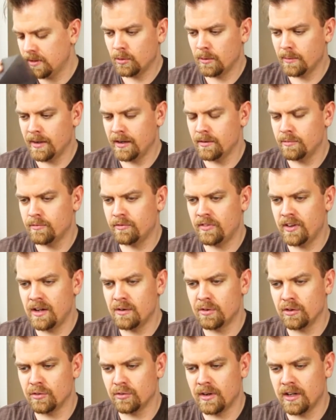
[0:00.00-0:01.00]
One of my
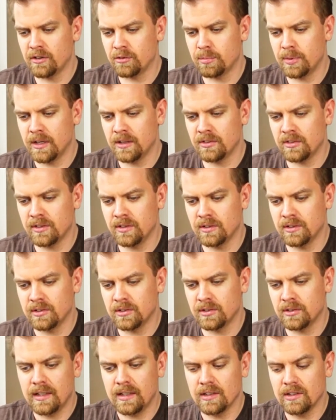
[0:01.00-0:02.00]
favorite French
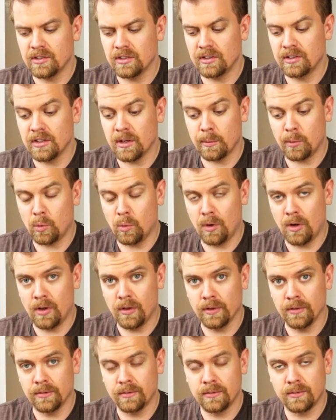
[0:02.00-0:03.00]
presses is a
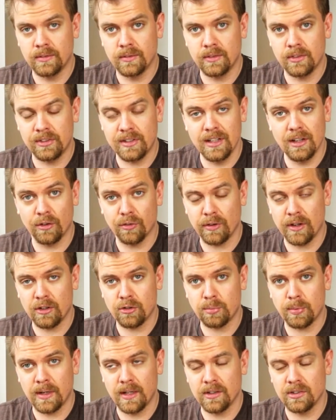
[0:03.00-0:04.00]
double-walled steel
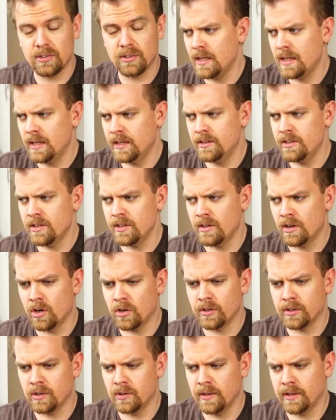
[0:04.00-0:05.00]
French press. I did an
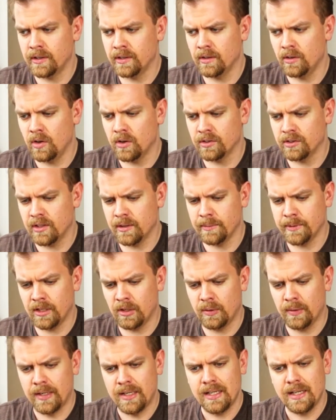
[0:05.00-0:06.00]
article on it a long time
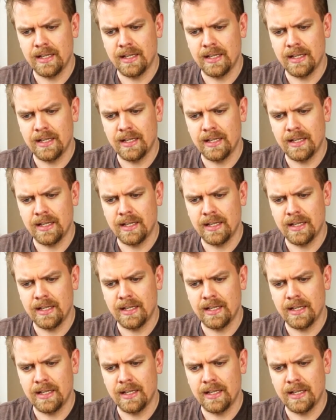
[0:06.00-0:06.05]
ago,